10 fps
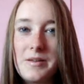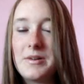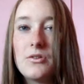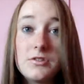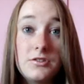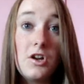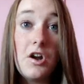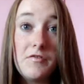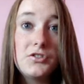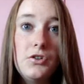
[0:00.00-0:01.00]
I mean, I know the
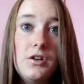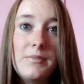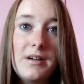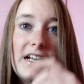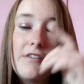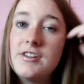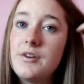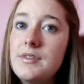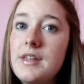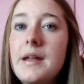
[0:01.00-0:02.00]
Sontarans do come back every
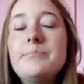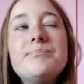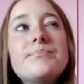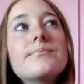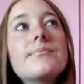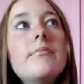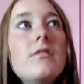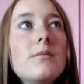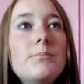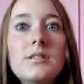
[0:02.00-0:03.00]
now and then,
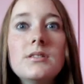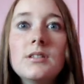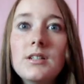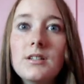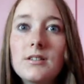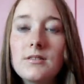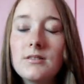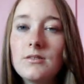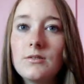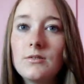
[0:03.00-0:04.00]
but
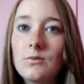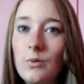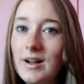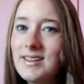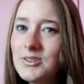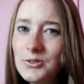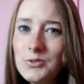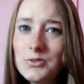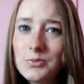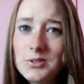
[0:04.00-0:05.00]
why the
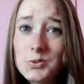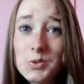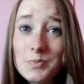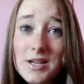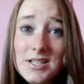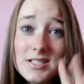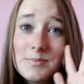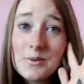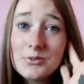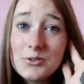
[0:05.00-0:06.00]
Ood? What's so special
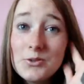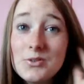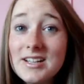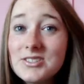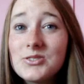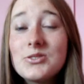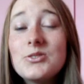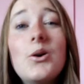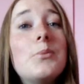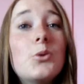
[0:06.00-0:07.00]
about the Ood? I just
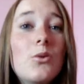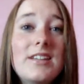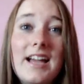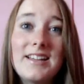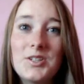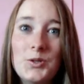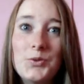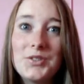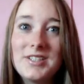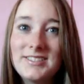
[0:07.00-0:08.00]
don't, I'm totally anti-Ood.